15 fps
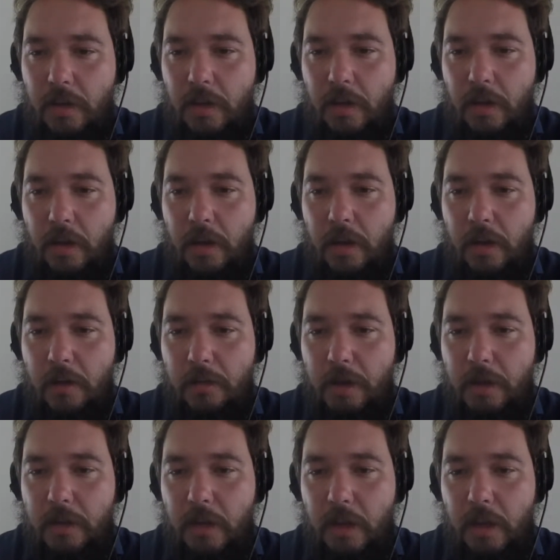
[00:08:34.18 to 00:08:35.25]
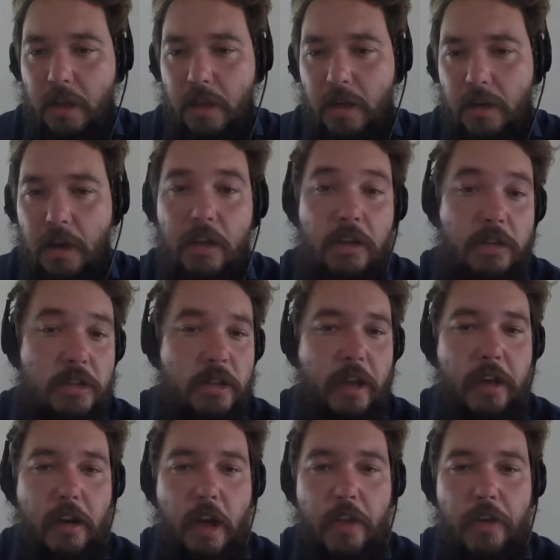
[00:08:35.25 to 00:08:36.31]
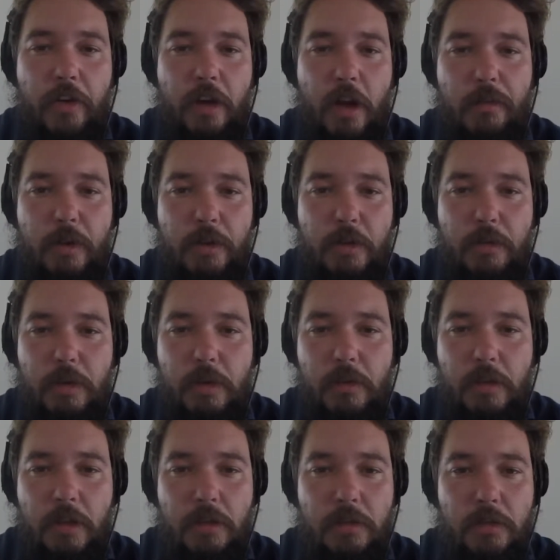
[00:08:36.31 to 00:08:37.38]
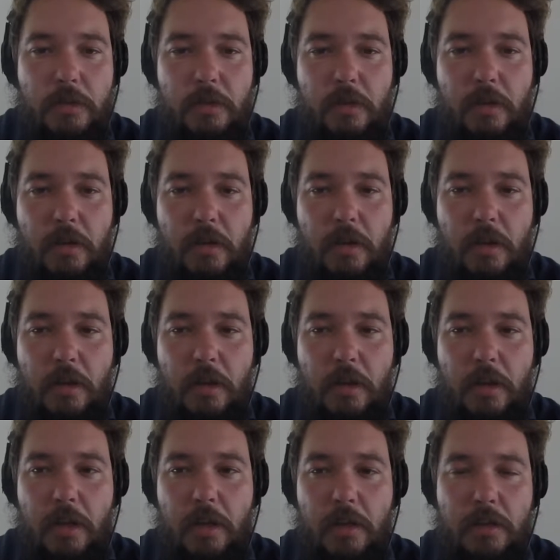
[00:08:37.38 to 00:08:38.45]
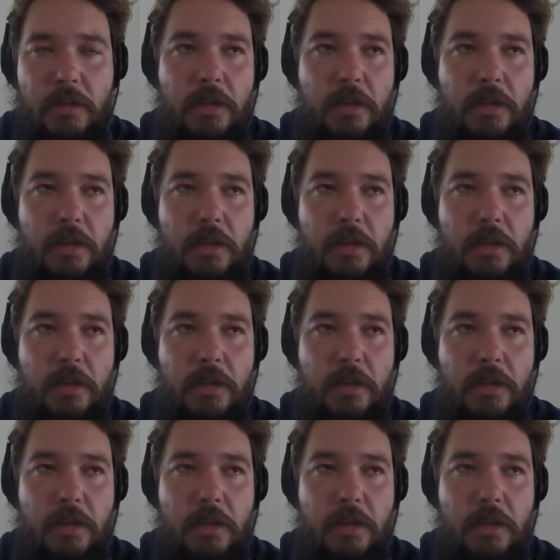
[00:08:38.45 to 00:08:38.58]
And then a slight other combo that we do use is